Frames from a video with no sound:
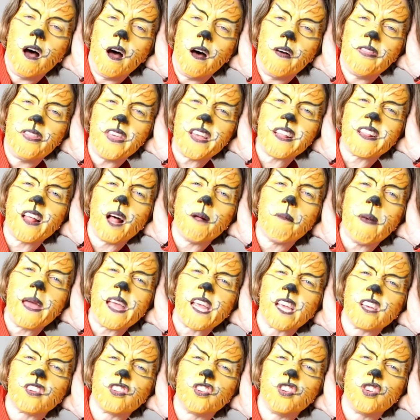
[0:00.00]
Think they'll
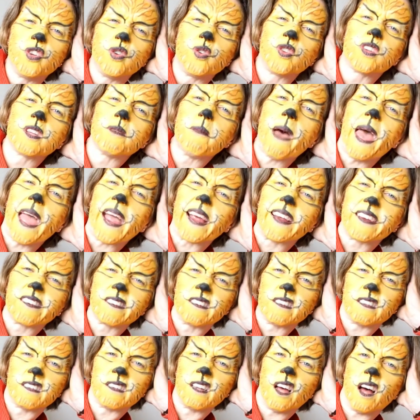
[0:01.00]
make us do some
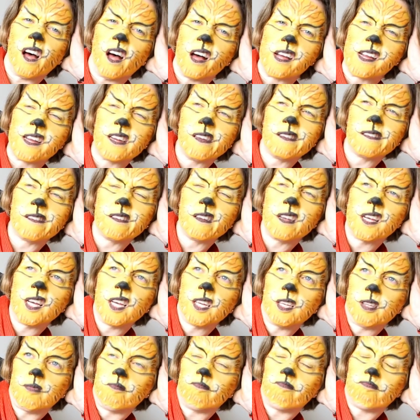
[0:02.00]
exercise.
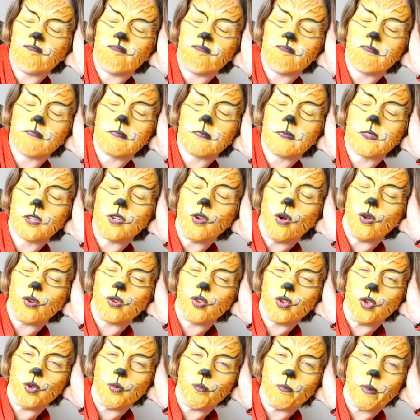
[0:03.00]
It's not
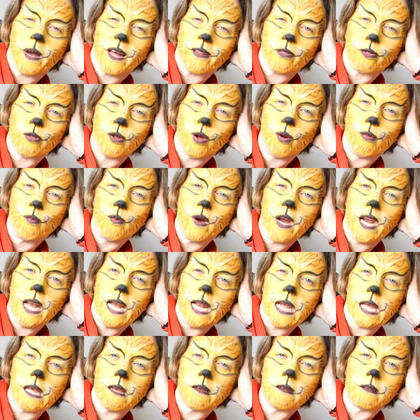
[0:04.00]
too bad though,
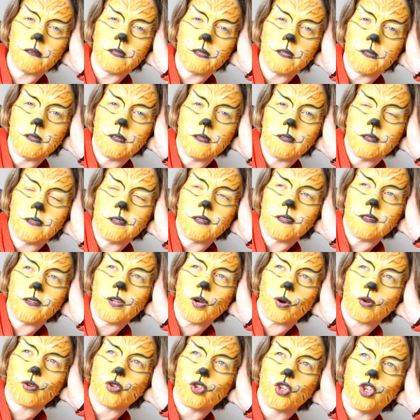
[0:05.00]
really. The
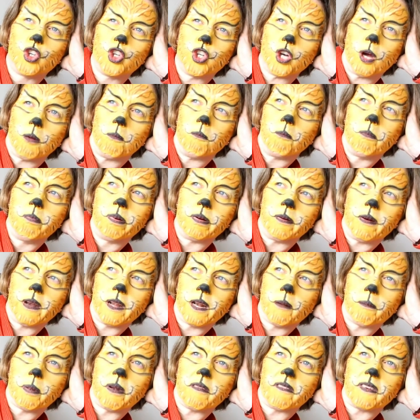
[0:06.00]
odd jump, a
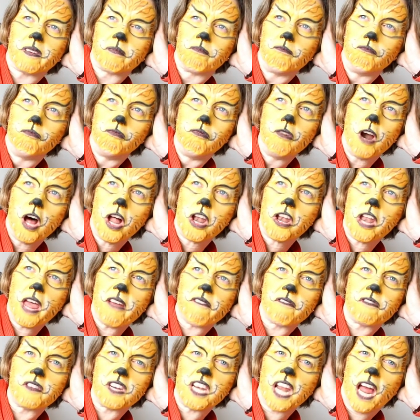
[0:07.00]
little bit of a run
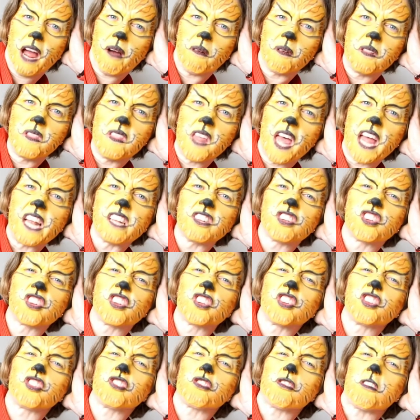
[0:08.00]
every now and then,
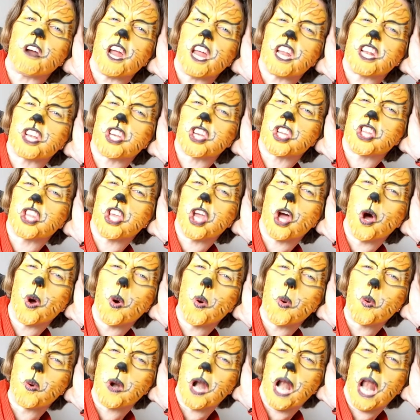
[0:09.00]
stretch the
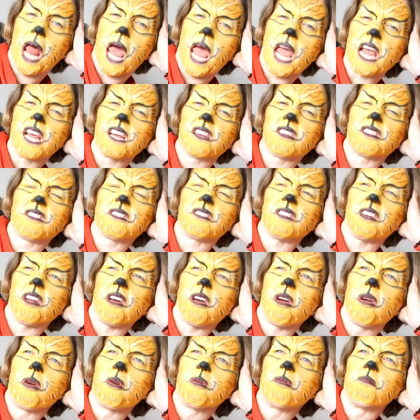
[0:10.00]
old legs, you
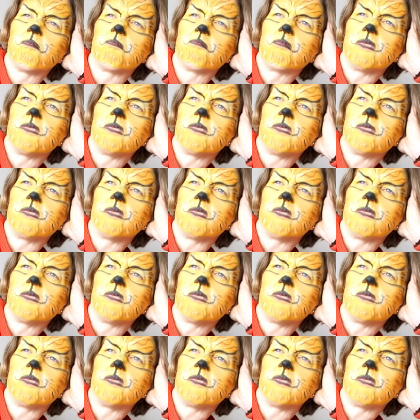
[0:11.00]
know.